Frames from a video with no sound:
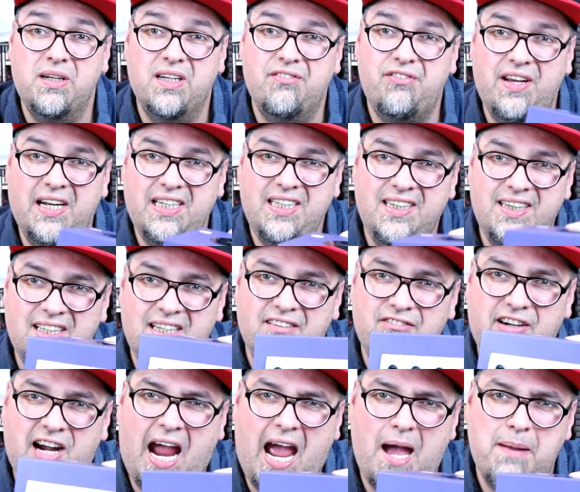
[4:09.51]
But if anything
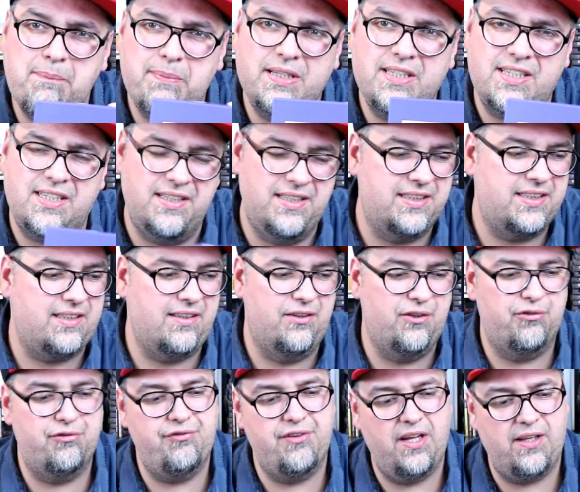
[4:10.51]
ever happened to this
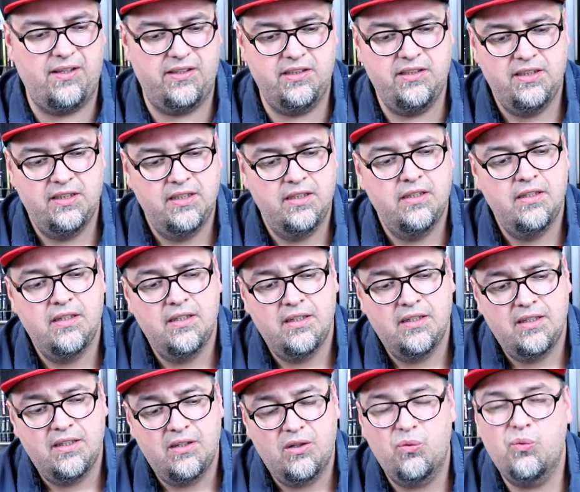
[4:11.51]
little fella,
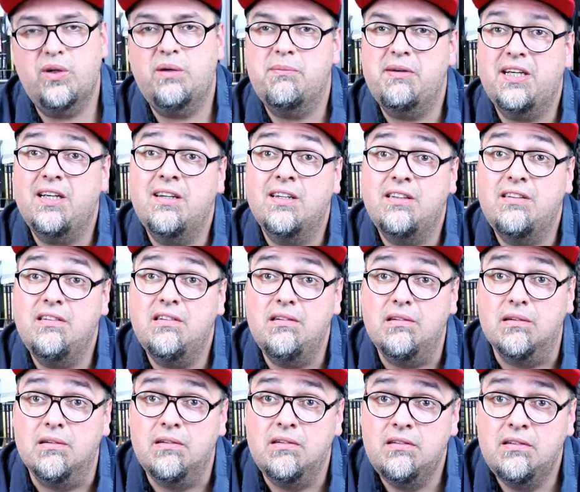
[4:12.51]
what am I going to
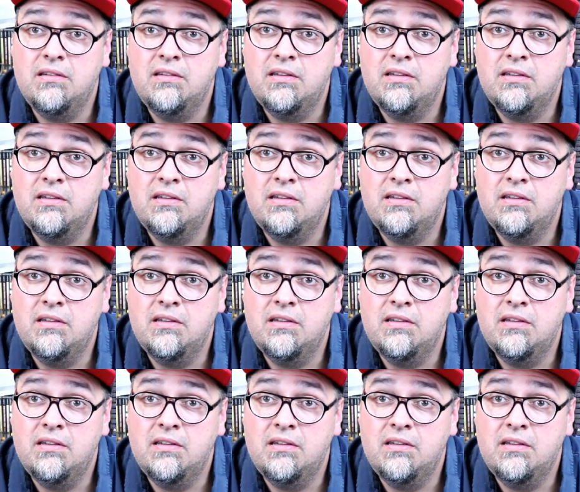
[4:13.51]
do?